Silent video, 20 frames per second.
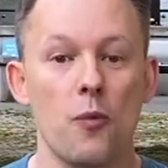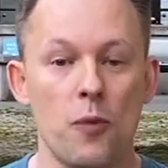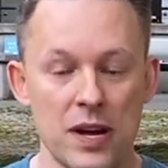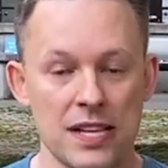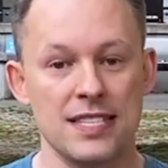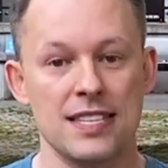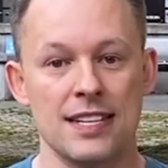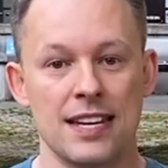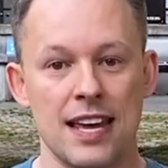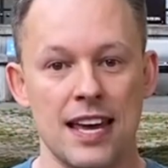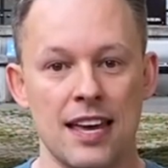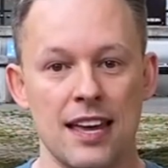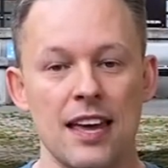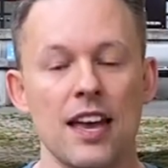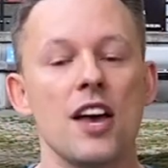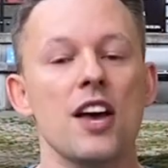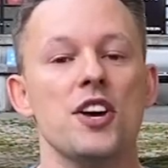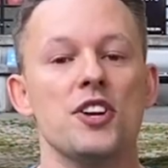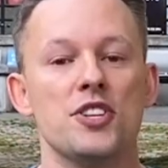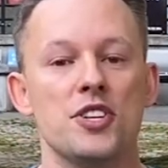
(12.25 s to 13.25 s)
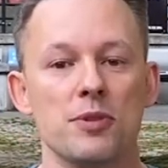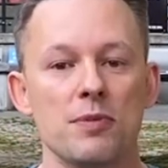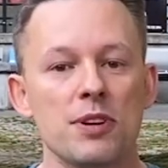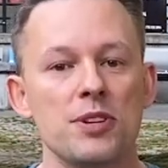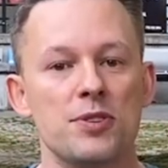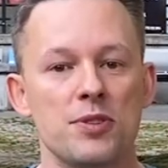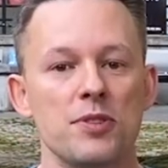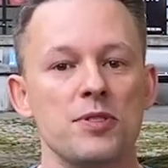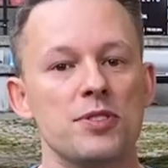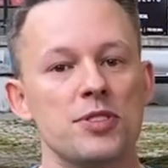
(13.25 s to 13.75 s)
once a day to
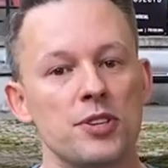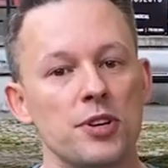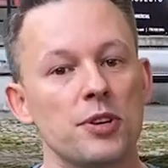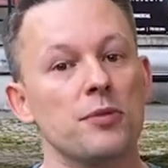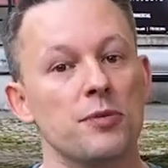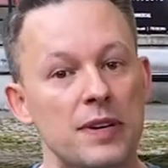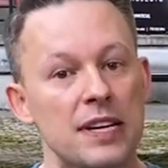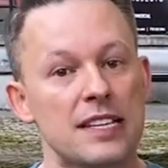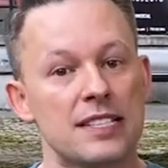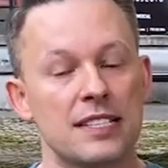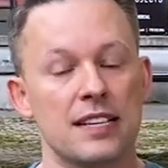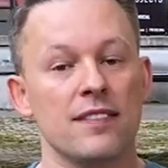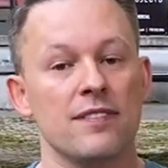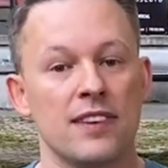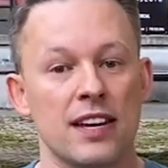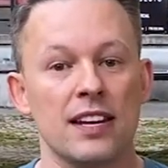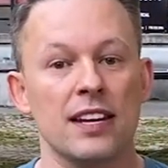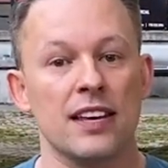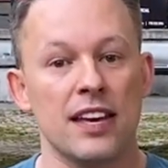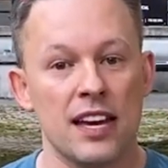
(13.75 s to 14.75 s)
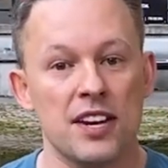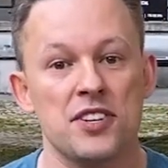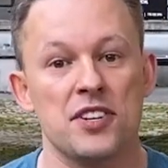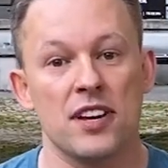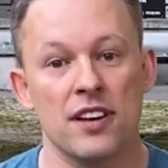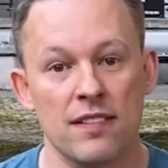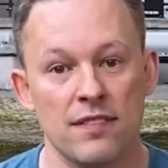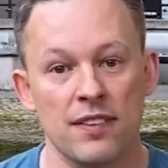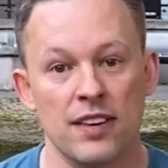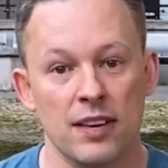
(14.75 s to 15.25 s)
reduce your risk of getting
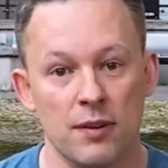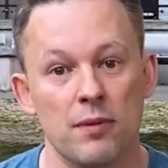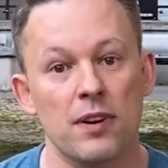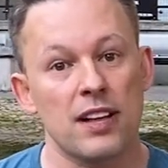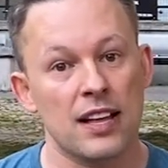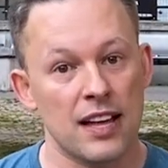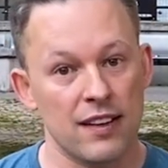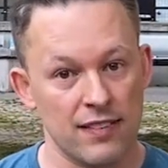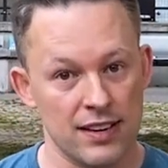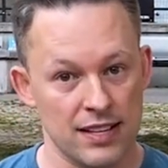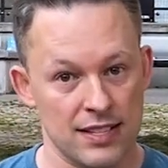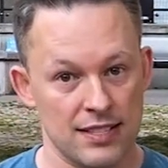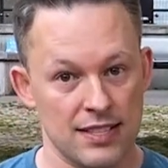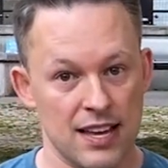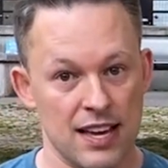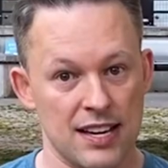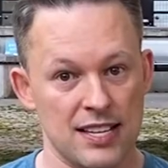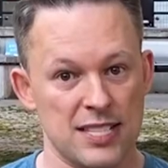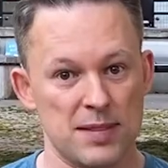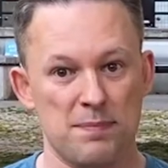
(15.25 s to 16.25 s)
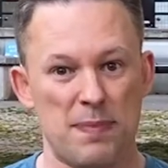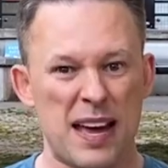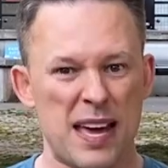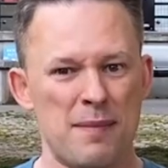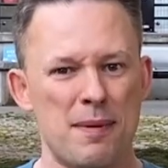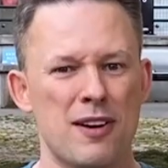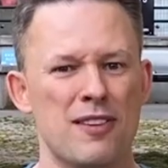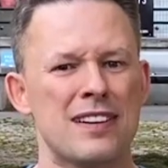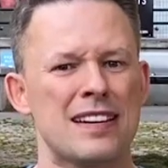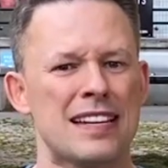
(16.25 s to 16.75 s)
HIV while having sex by
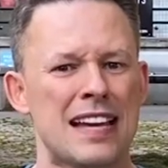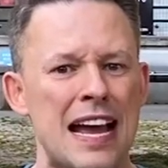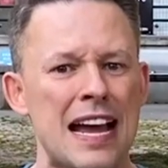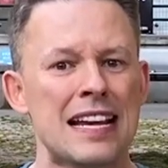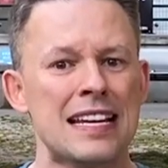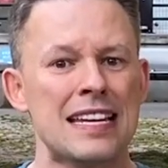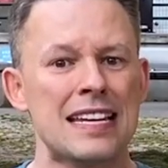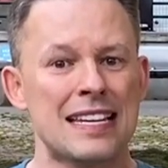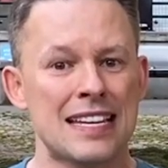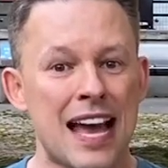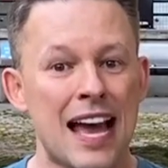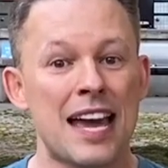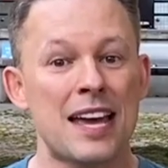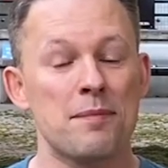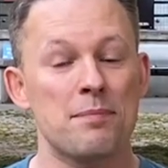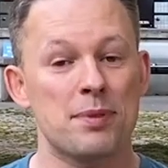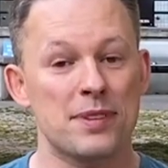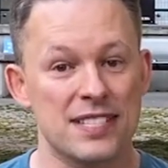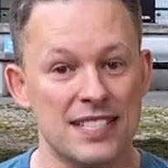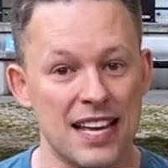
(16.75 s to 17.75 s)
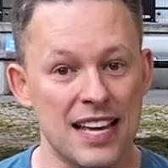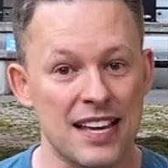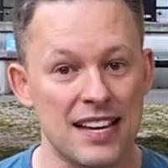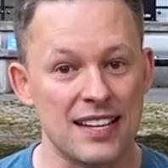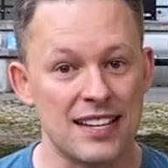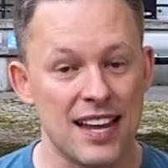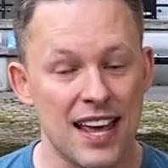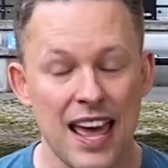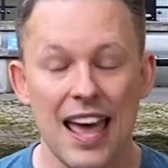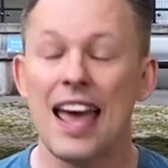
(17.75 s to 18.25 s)
about
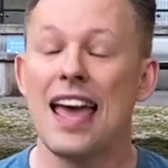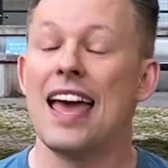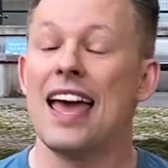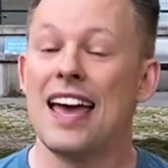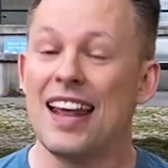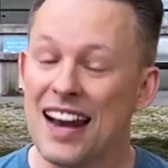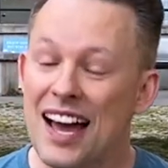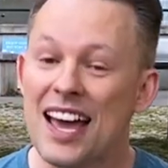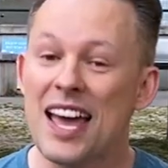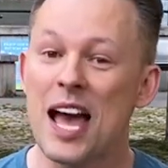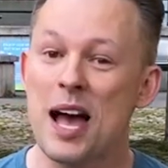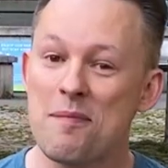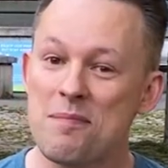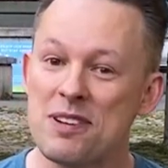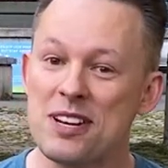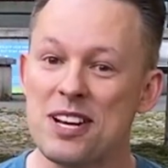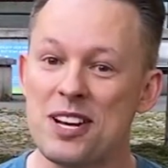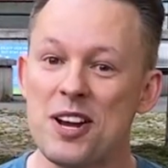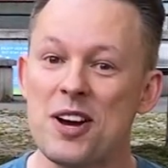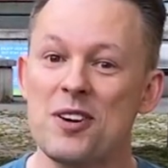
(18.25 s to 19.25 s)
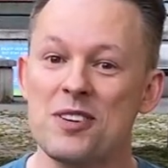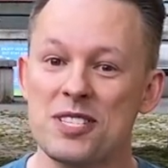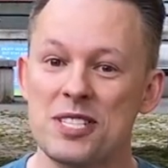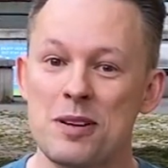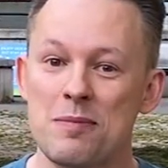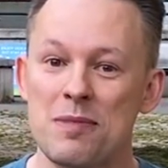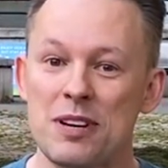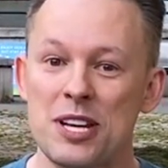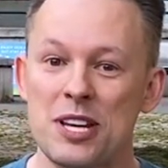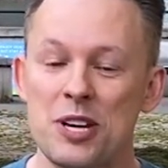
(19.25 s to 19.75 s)
99%. And I happen to know
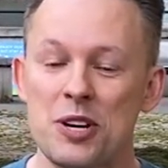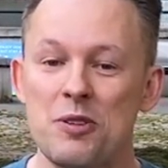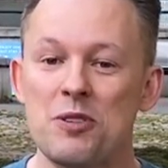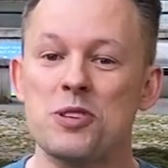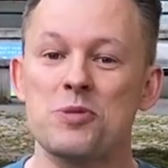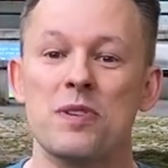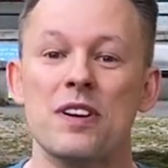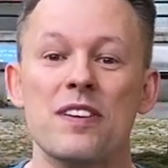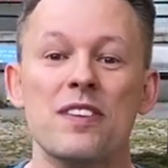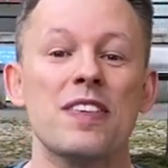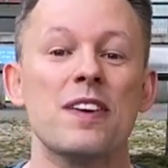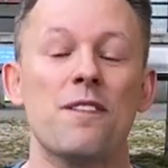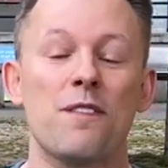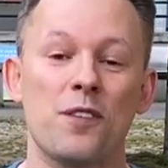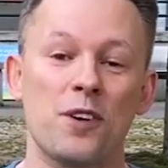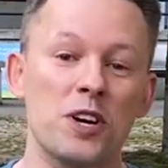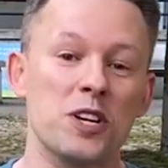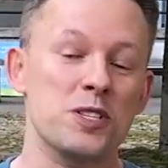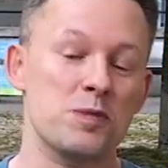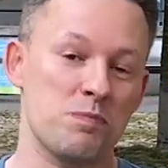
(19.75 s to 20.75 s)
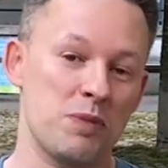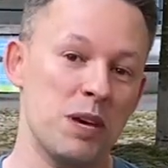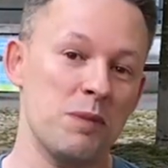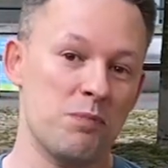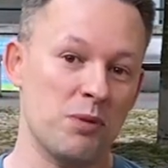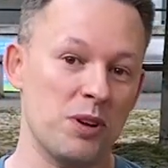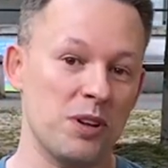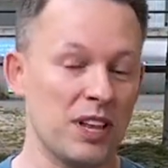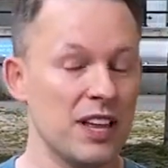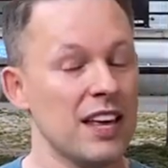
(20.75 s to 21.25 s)
somebody who was one of the first
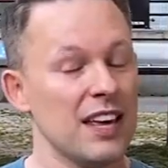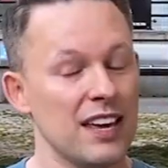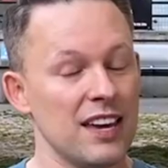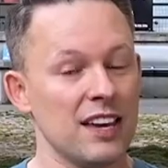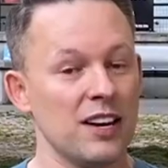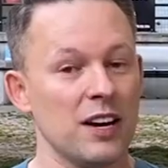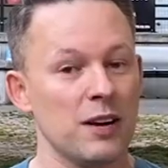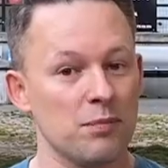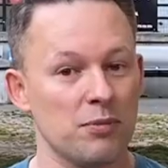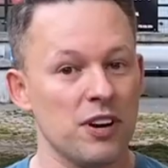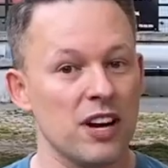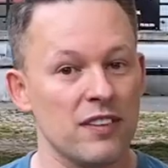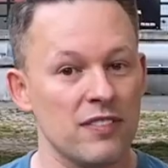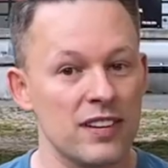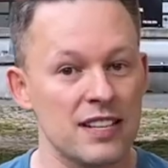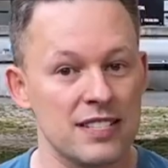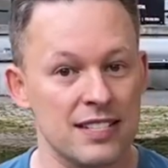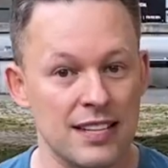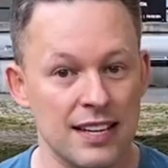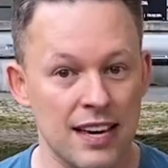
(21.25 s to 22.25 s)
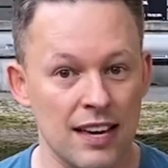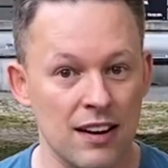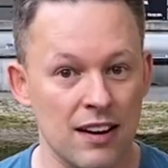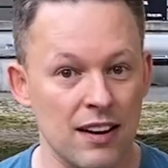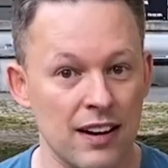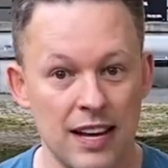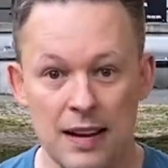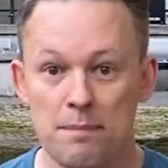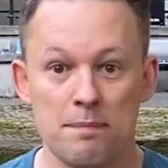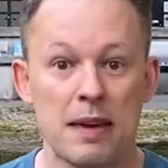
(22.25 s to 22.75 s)
people in our province to get
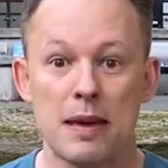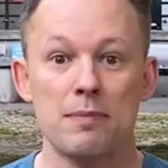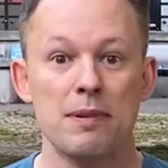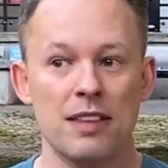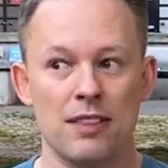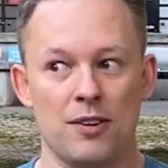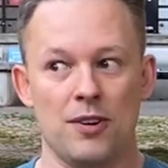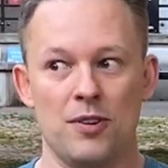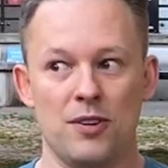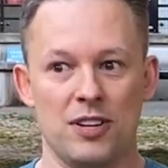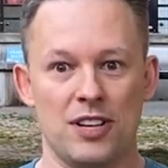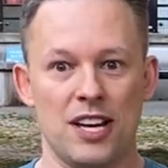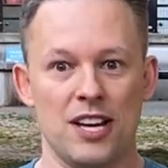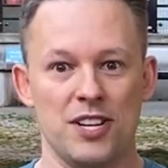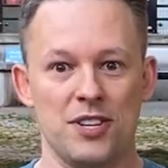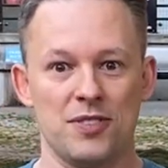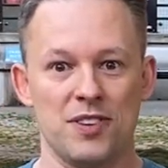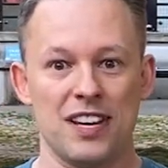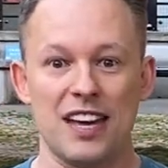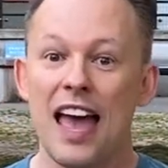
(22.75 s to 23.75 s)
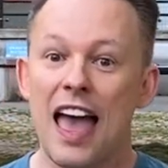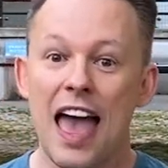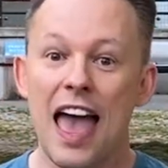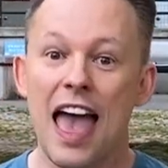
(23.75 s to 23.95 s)
on it, maybe the whole country.